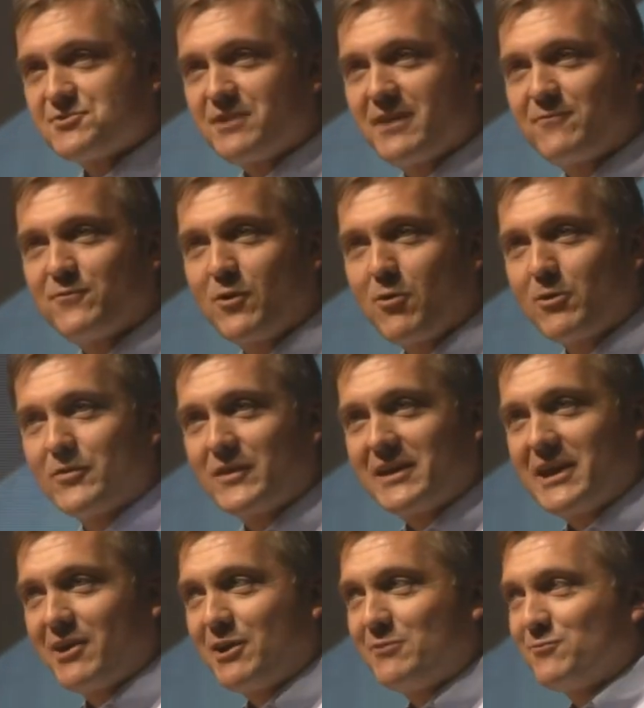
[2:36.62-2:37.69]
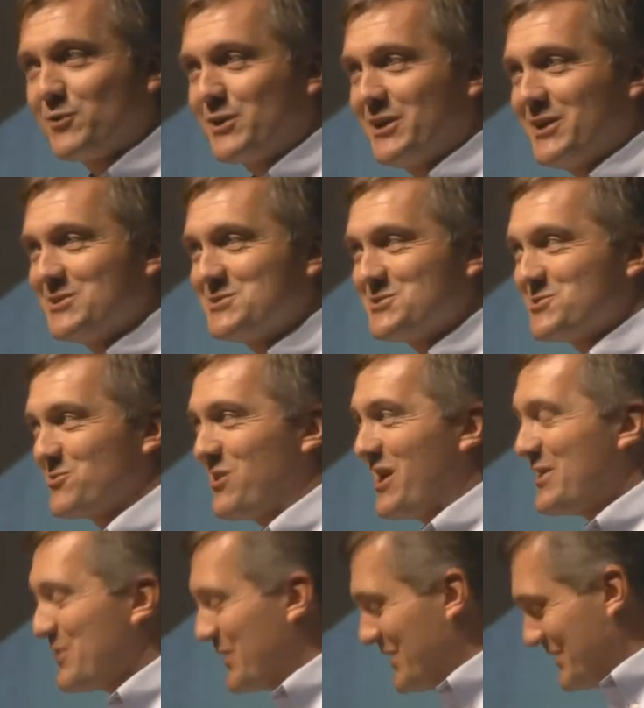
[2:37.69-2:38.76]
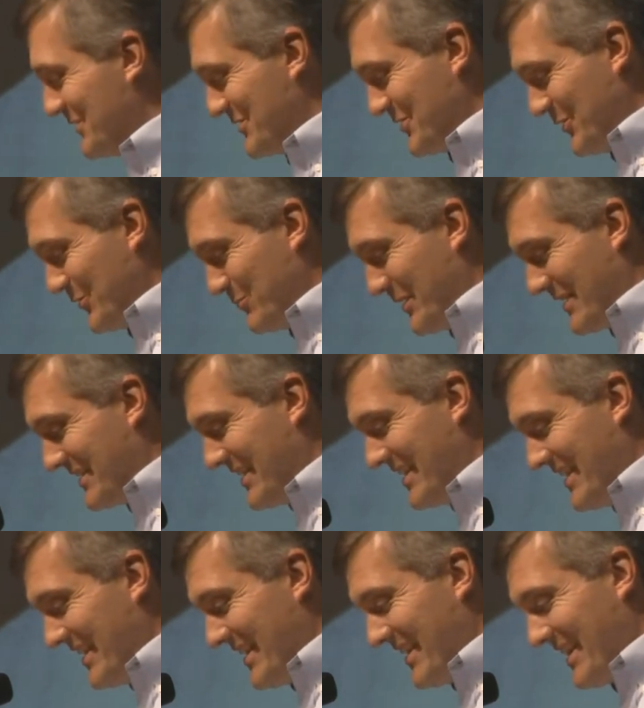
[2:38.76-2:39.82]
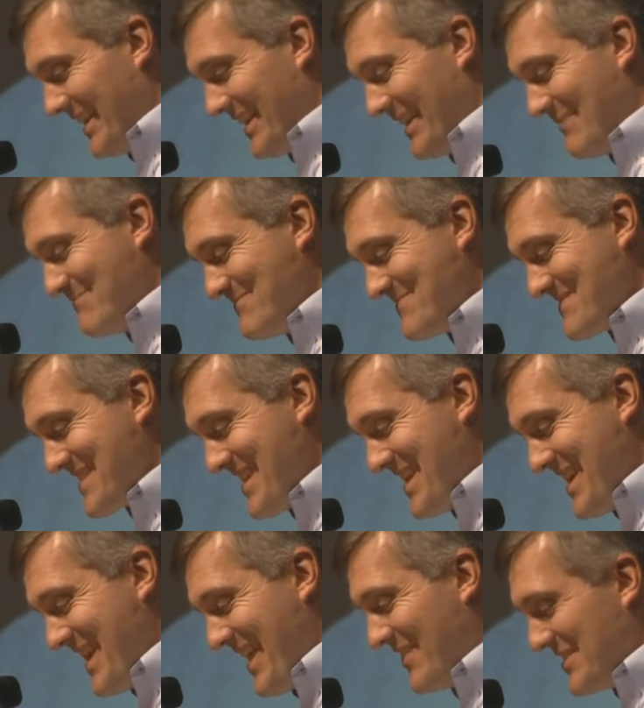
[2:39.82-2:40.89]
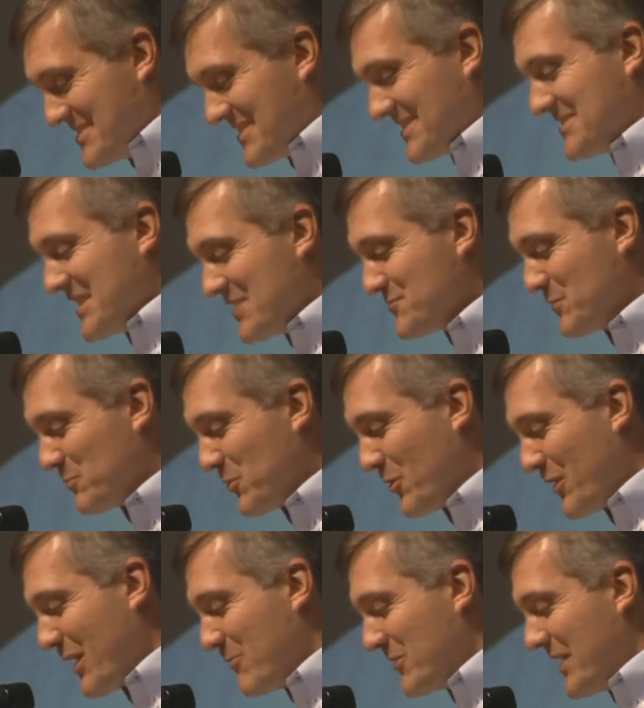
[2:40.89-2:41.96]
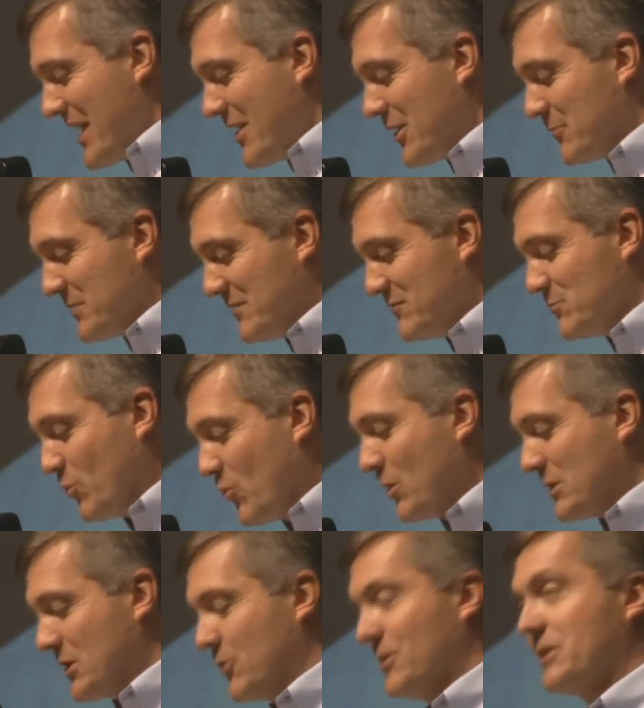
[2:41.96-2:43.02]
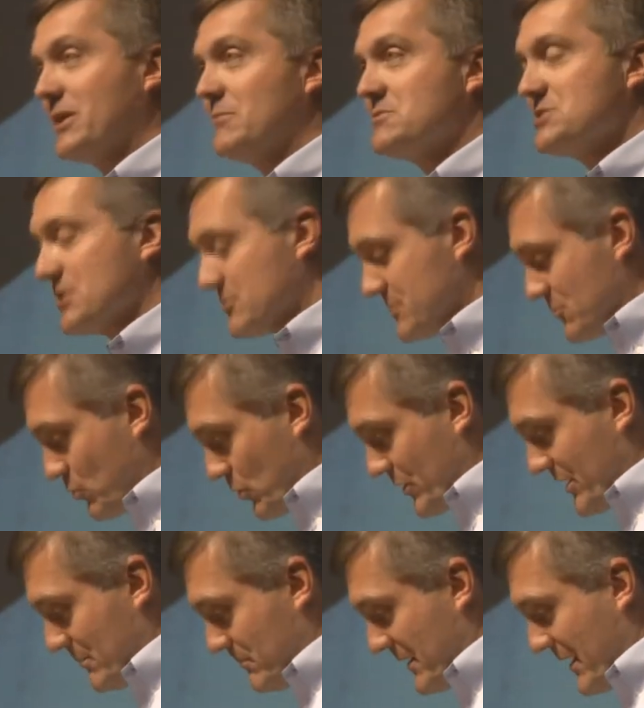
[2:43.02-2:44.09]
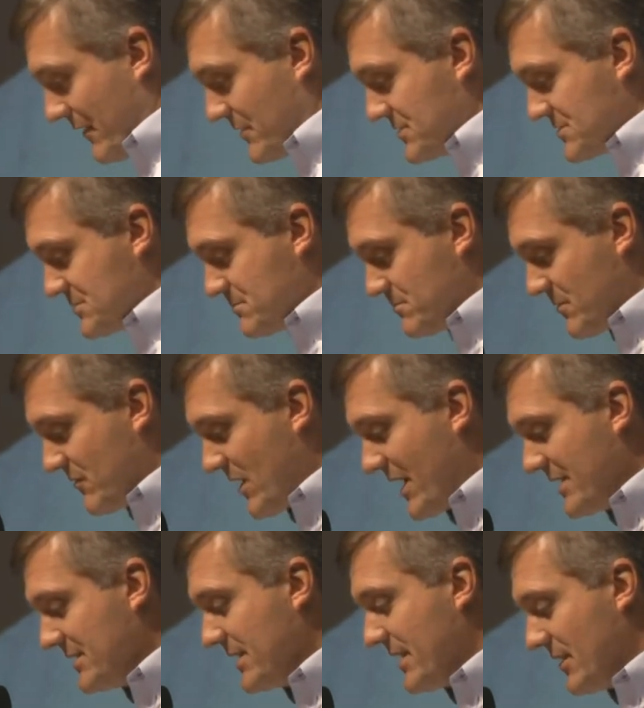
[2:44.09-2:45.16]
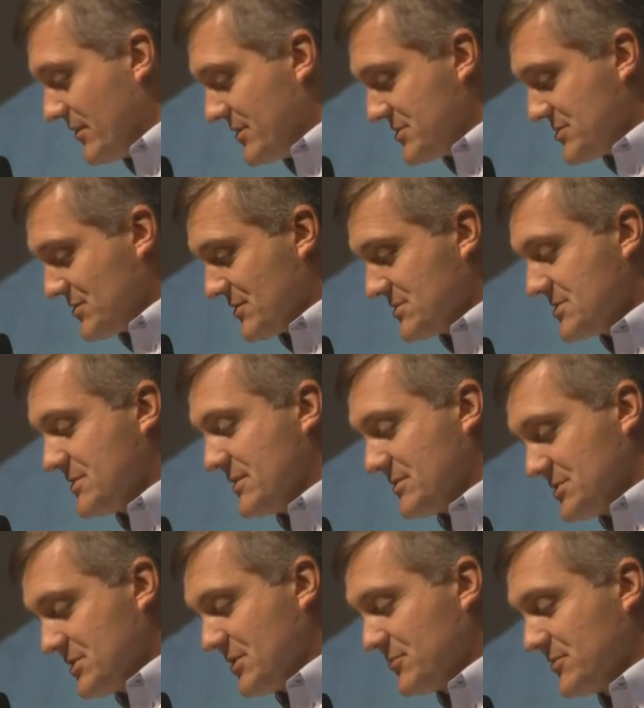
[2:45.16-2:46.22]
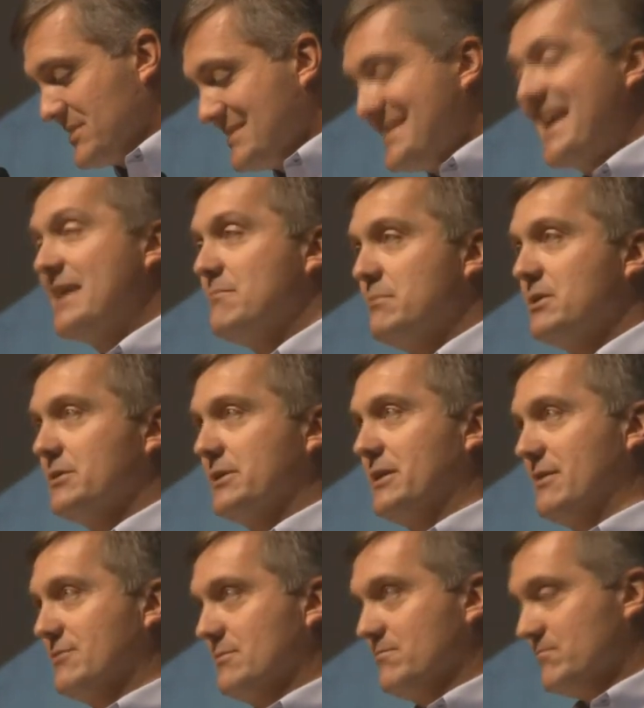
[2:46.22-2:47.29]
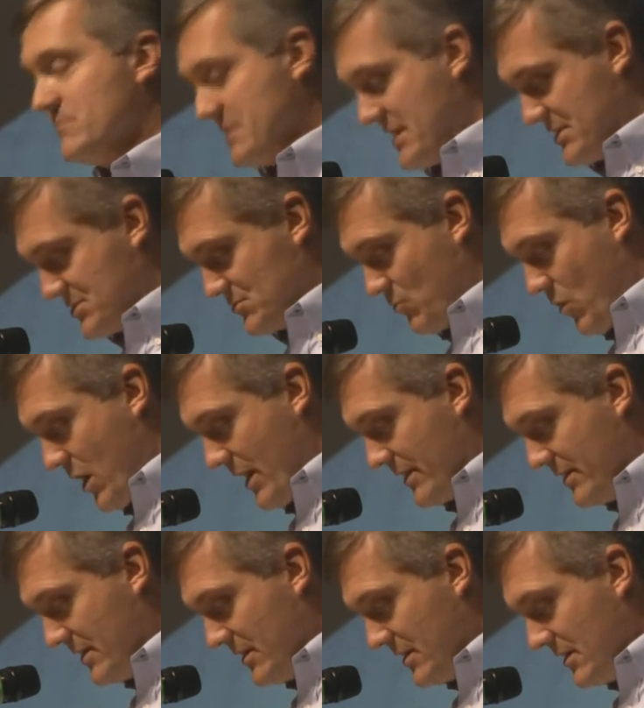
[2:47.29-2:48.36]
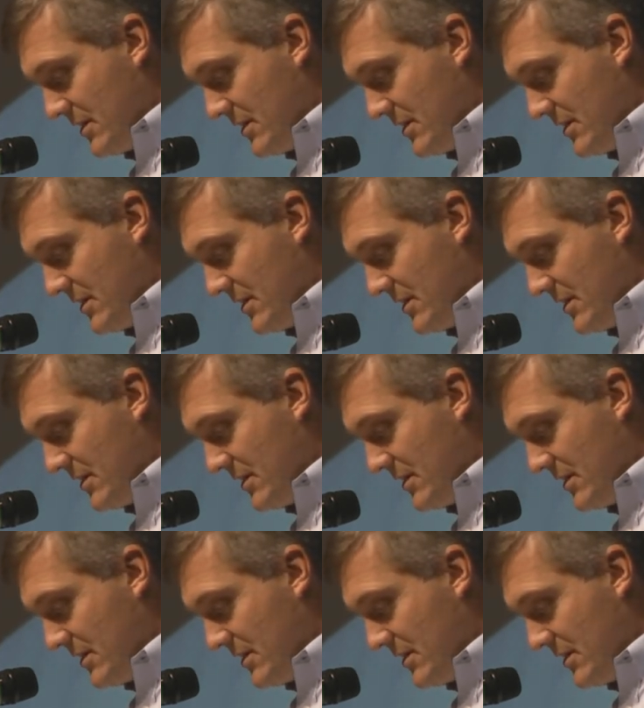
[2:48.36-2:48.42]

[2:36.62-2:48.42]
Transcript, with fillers: straightforward that caring for kids is the right thing to do, but um, and this successful program will now help even more low-income children. Working parents provide health insurance to their children, 10 million of them nationwide.